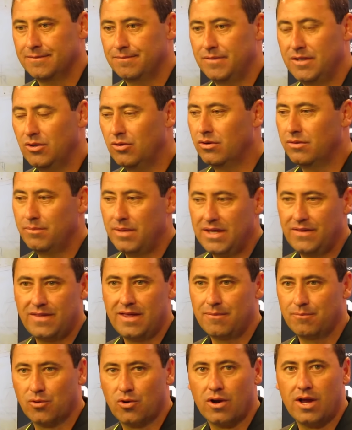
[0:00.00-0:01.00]
You know what made
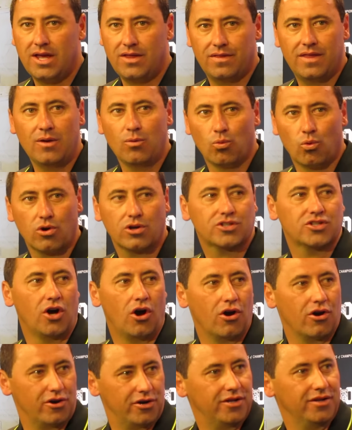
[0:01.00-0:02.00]
them great? They worked
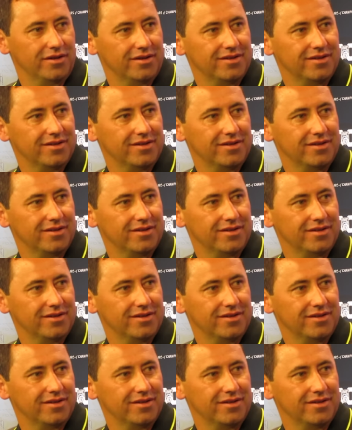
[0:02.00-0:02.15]
hard.